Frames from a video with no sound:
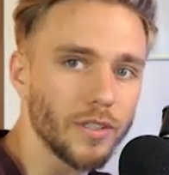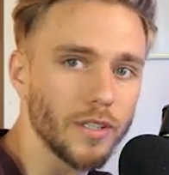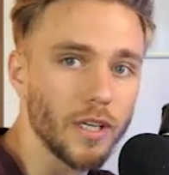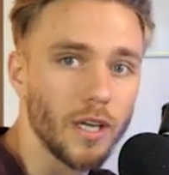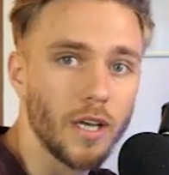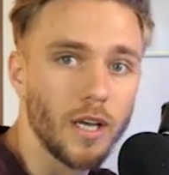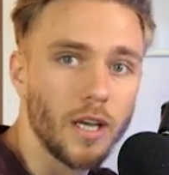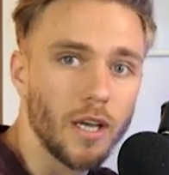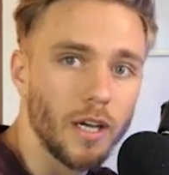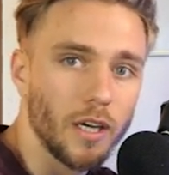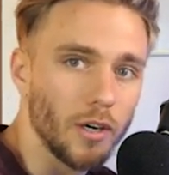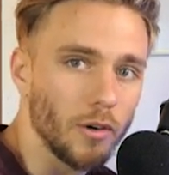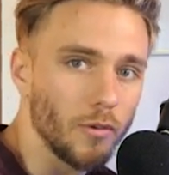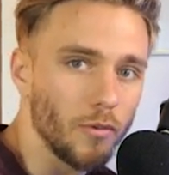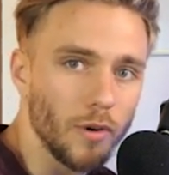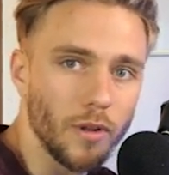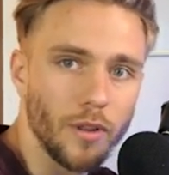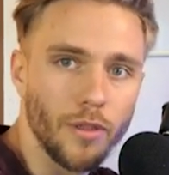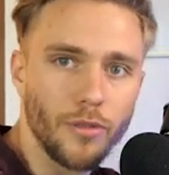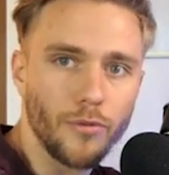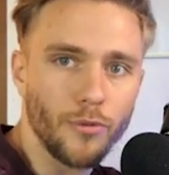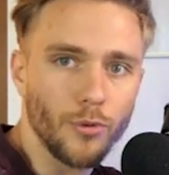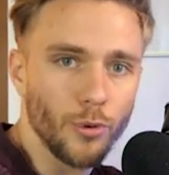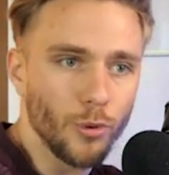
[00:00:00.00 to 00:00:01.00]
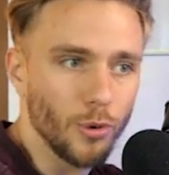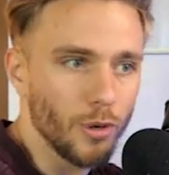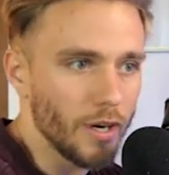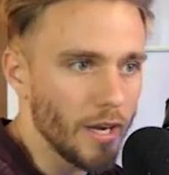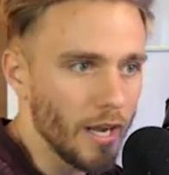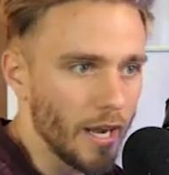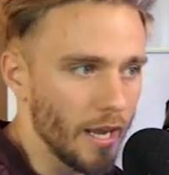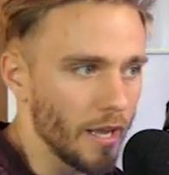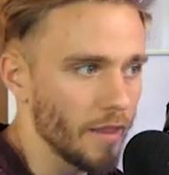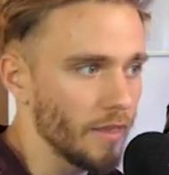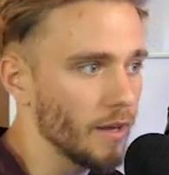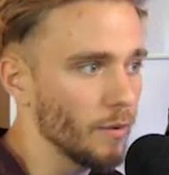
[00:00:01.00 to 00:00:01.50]
I'm going to run through it,
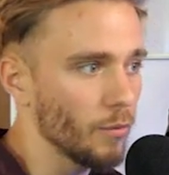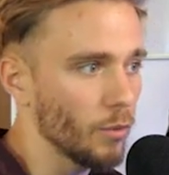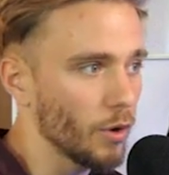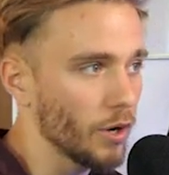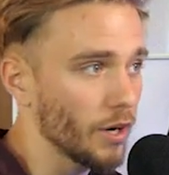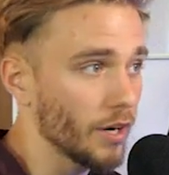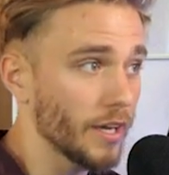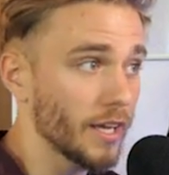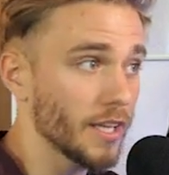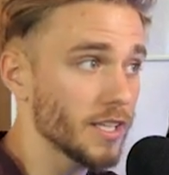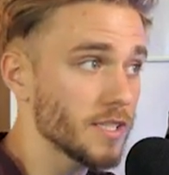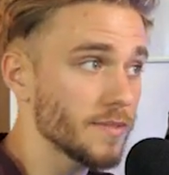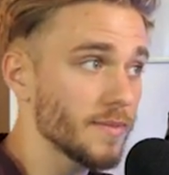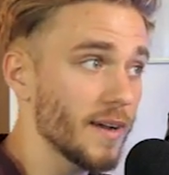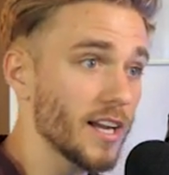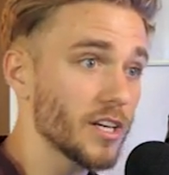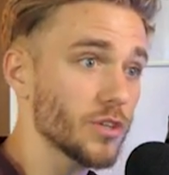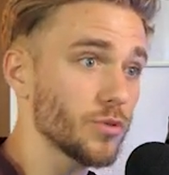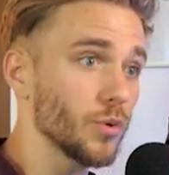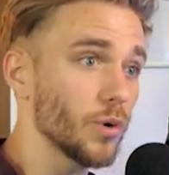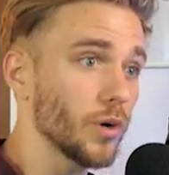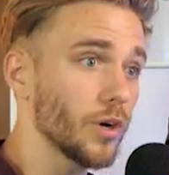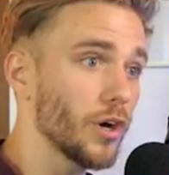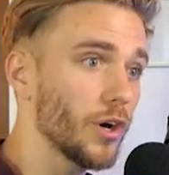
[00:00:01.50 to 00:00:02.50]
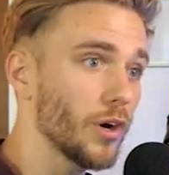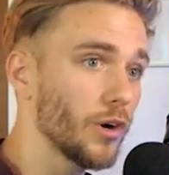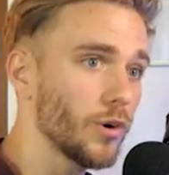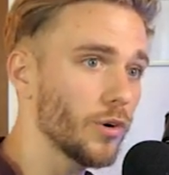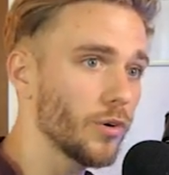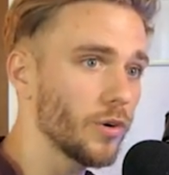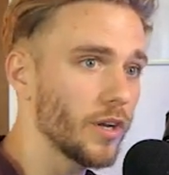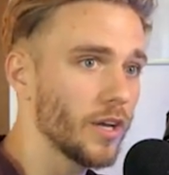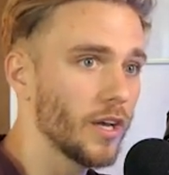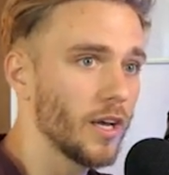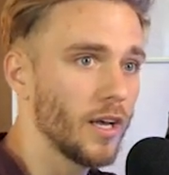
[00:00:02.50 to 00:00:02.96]
and then we're going to get some actual code